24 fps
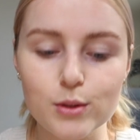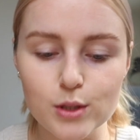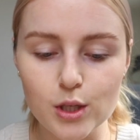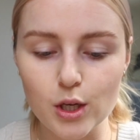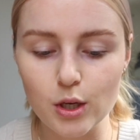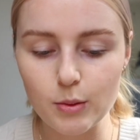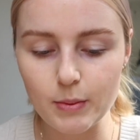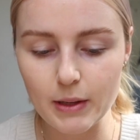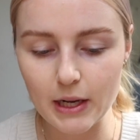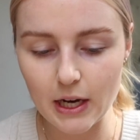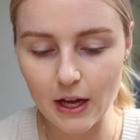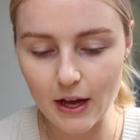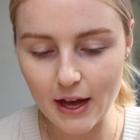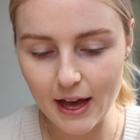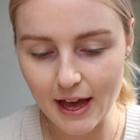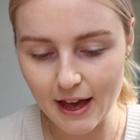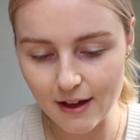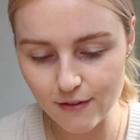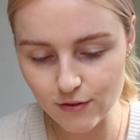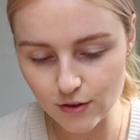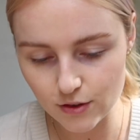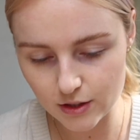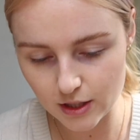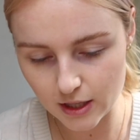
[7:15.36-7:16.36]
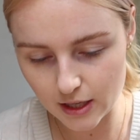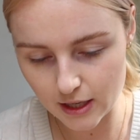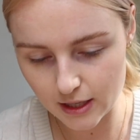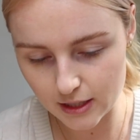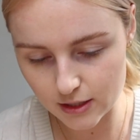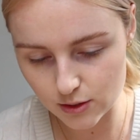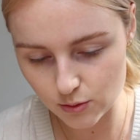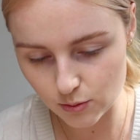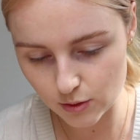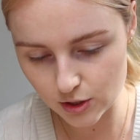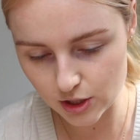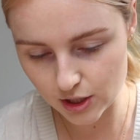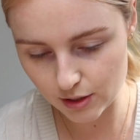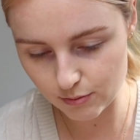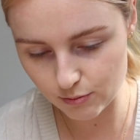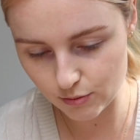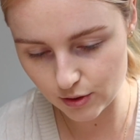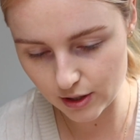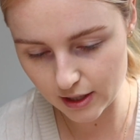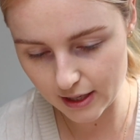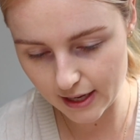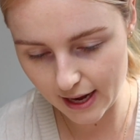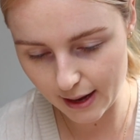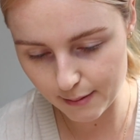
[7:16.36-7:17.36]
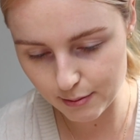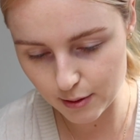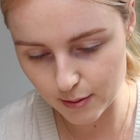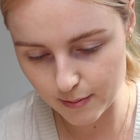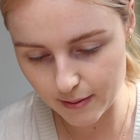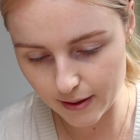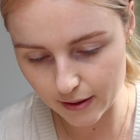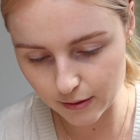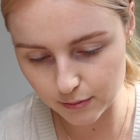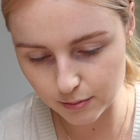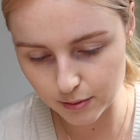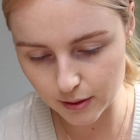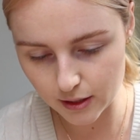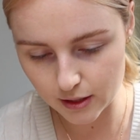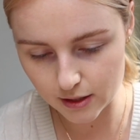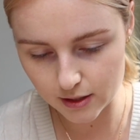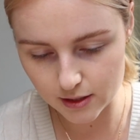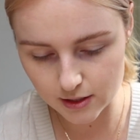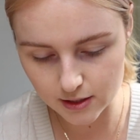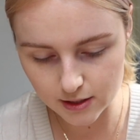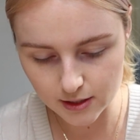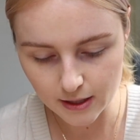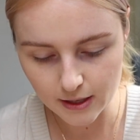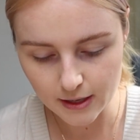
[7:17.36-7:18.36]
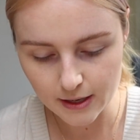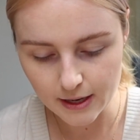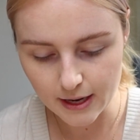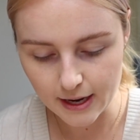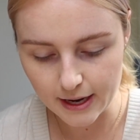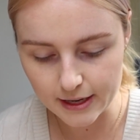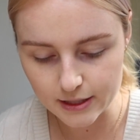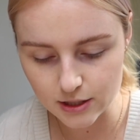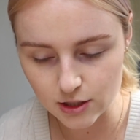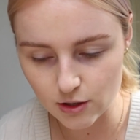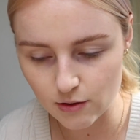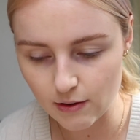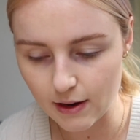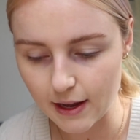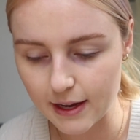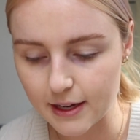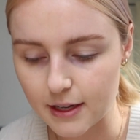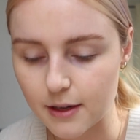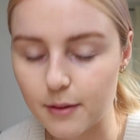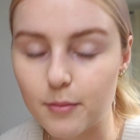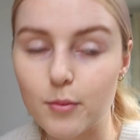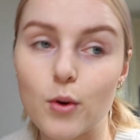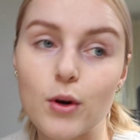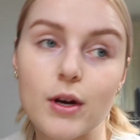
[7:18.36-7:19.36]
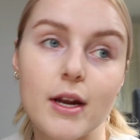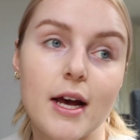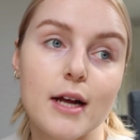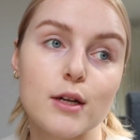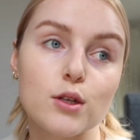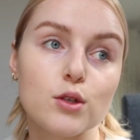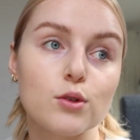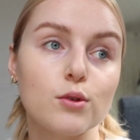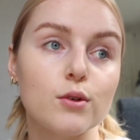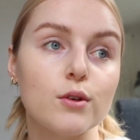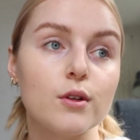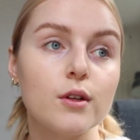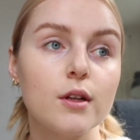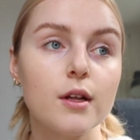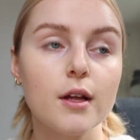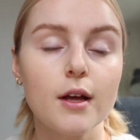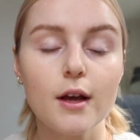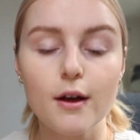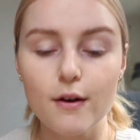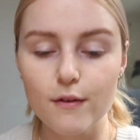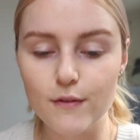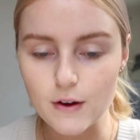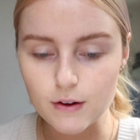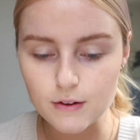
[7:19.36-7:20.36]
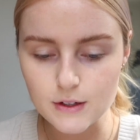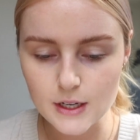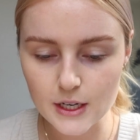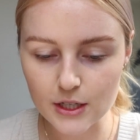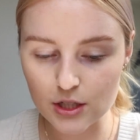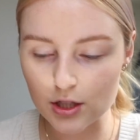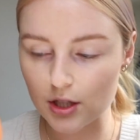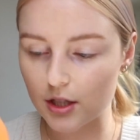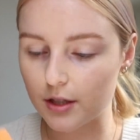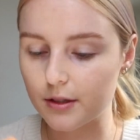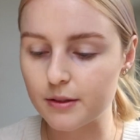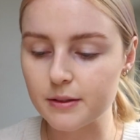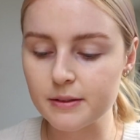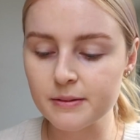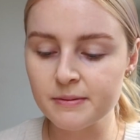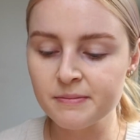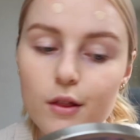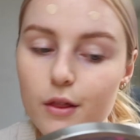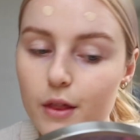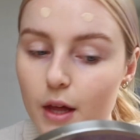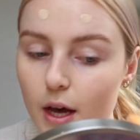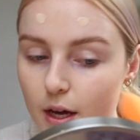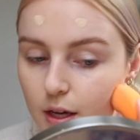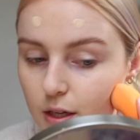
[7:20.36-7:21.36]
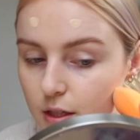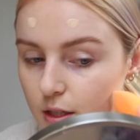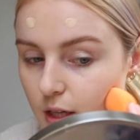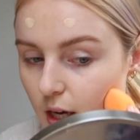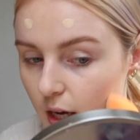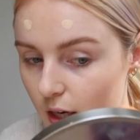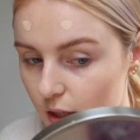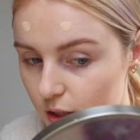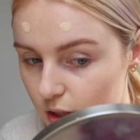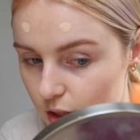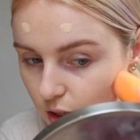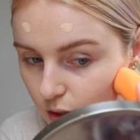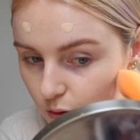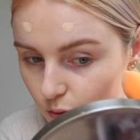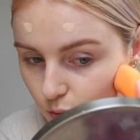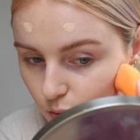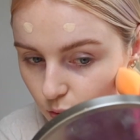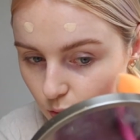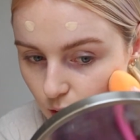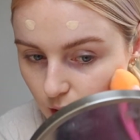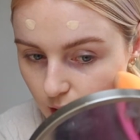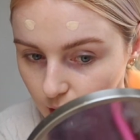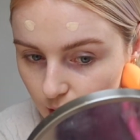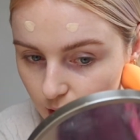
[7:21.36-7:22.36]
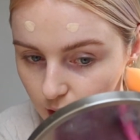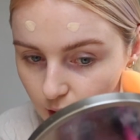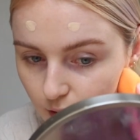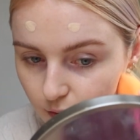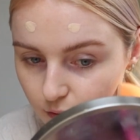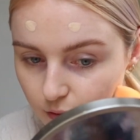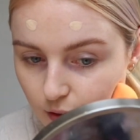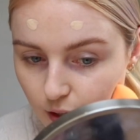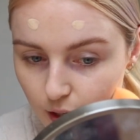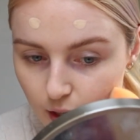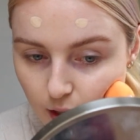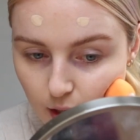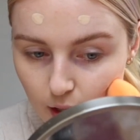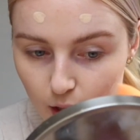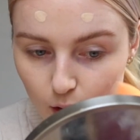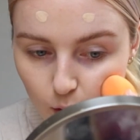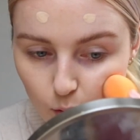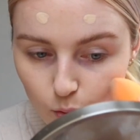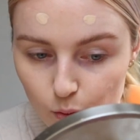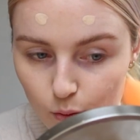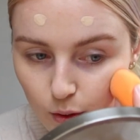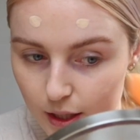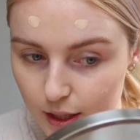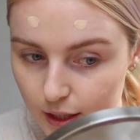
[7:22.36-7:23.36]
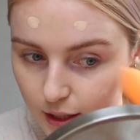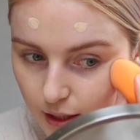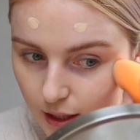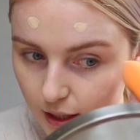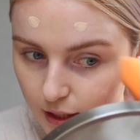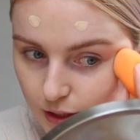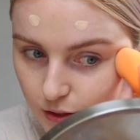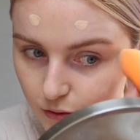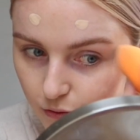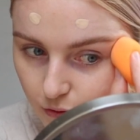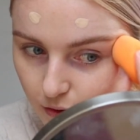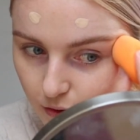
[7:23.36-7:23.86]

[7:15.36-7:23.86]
was going to be a lot heavier than it is, which I'm really happy about because I do like a more natural foundation. That is actually really lovely. A really nice